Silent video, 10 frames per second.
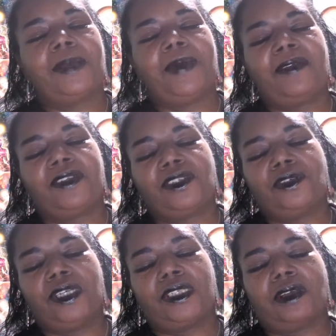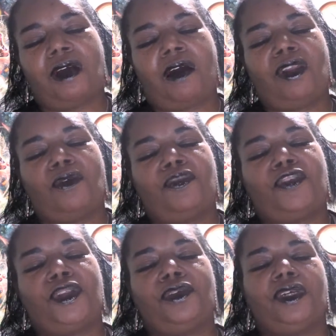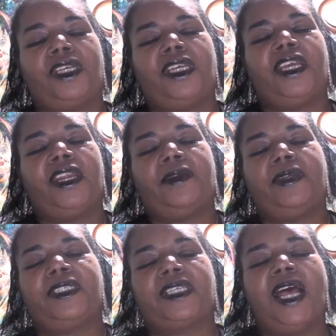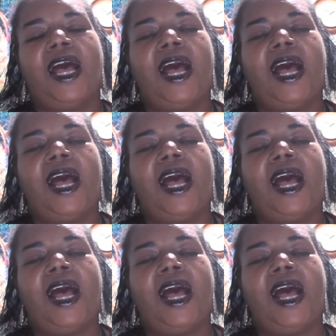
I'm going to have to do this all over for you again, Aries.